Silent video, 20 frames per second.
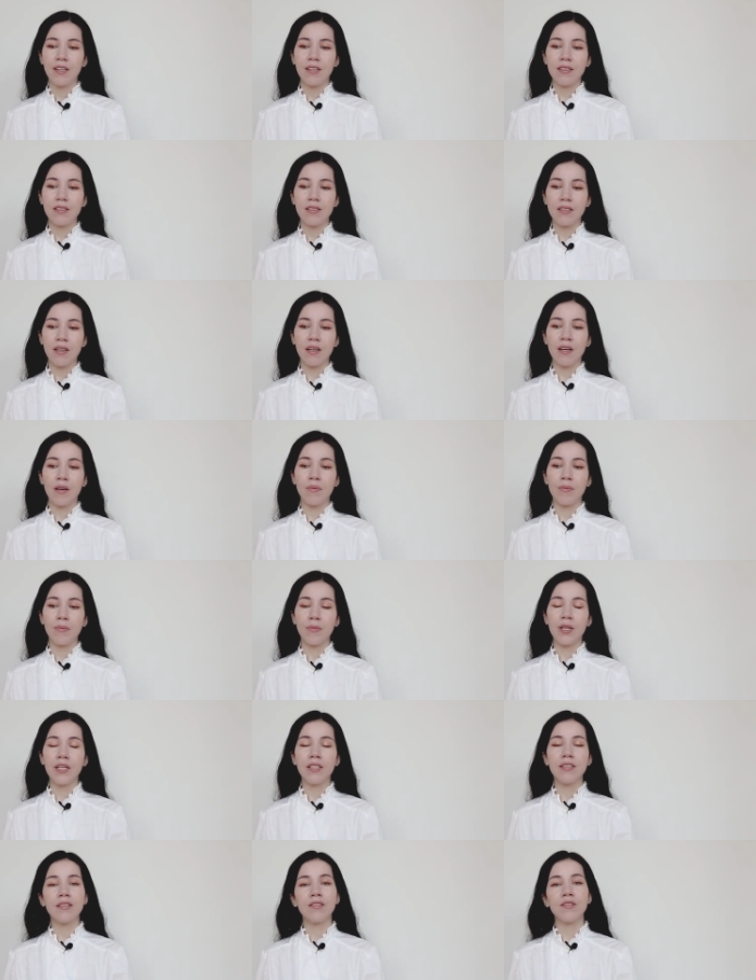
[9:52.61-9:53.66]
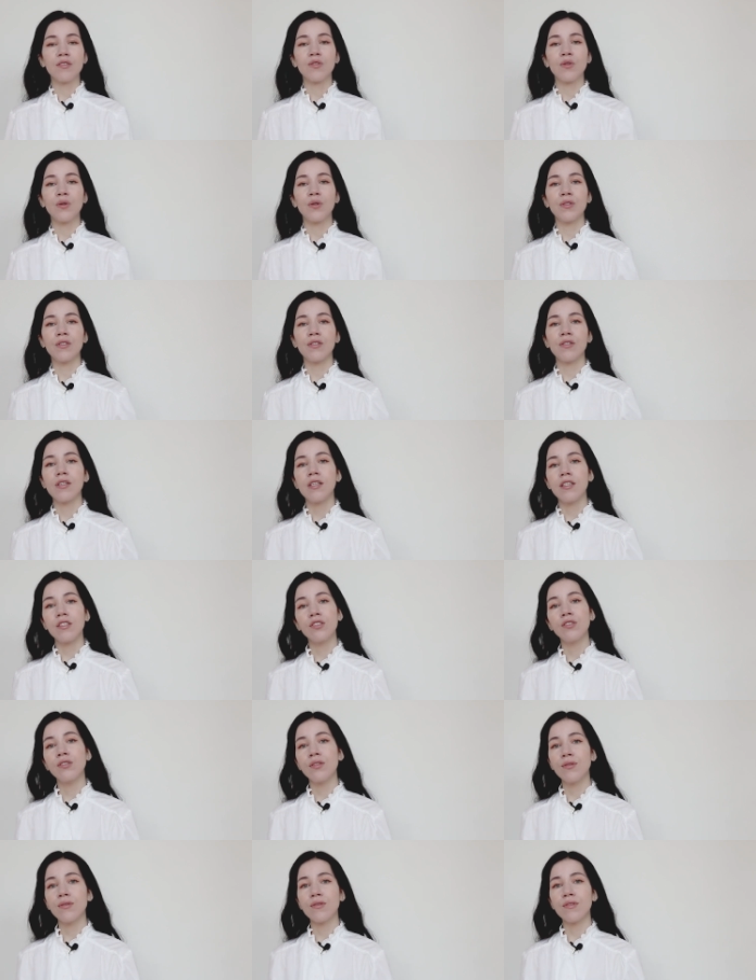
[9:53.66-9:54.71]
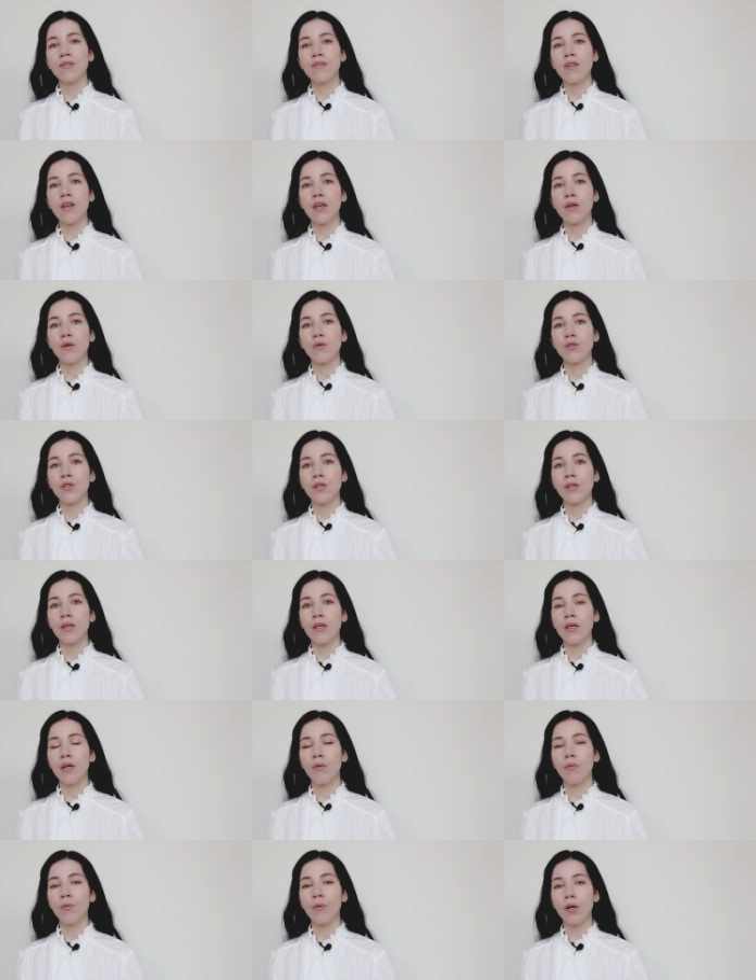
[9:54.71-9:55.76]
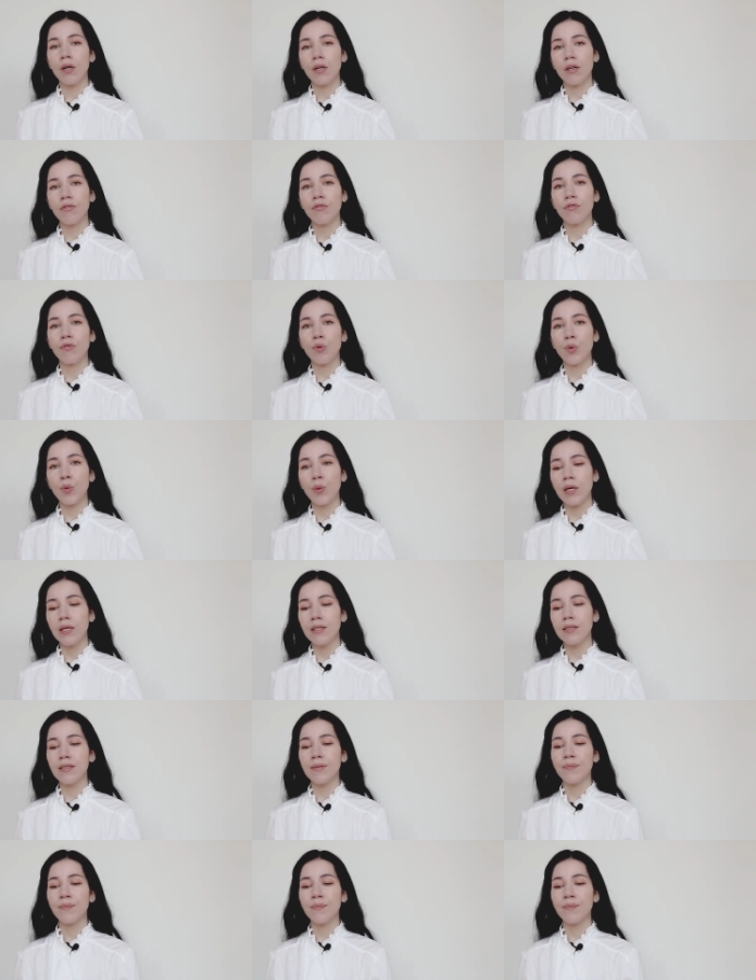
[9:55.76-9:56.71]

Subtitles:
some eating disorder issues, they usually work through it,